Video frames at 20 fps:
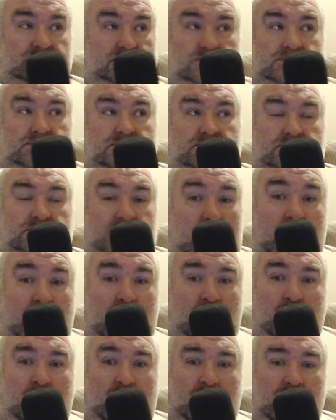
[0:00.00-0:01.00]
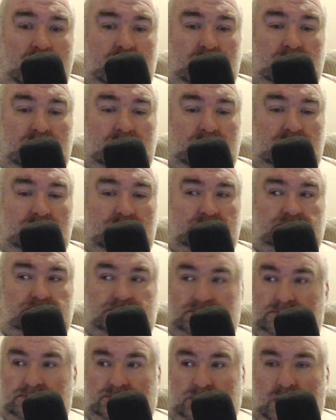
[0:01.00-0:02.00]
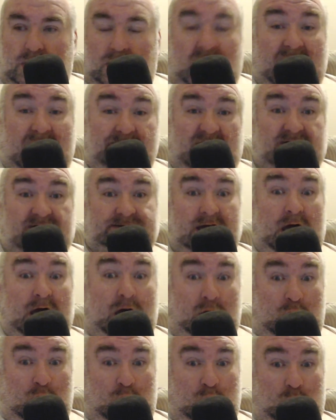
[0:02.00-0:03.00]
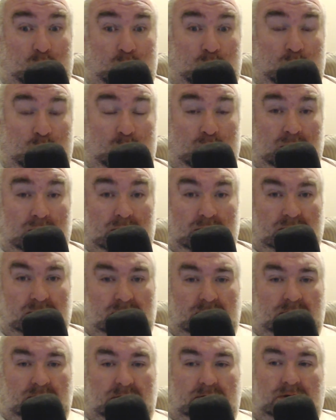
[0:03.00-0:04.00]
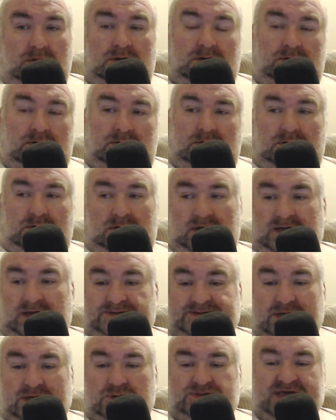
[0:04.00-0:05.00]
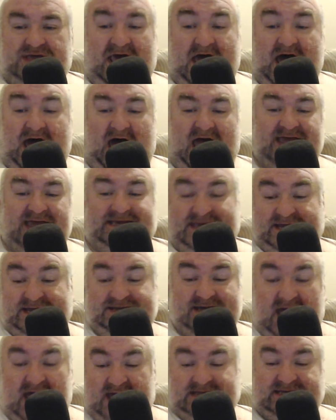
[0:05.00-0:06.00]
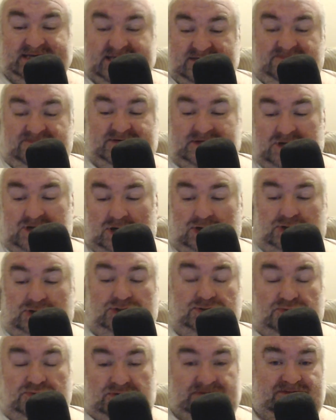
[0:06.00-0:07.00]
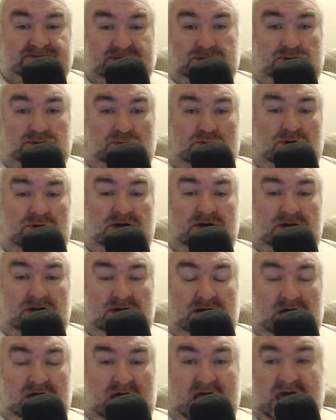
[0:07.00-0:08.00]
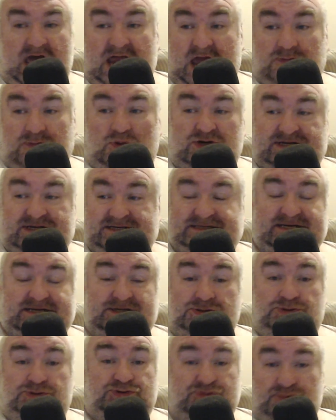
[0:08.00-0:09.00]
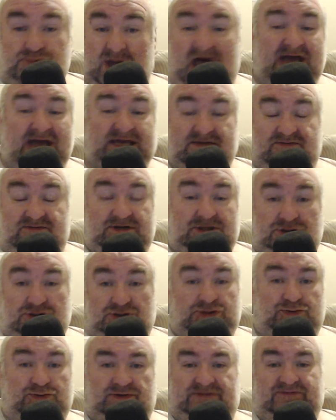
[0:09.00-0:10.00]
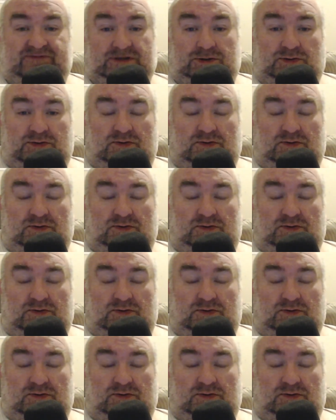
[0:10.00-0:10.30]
No. How about no? So, yeah, I cannot give it a good review. And I will continue to not give it a good review.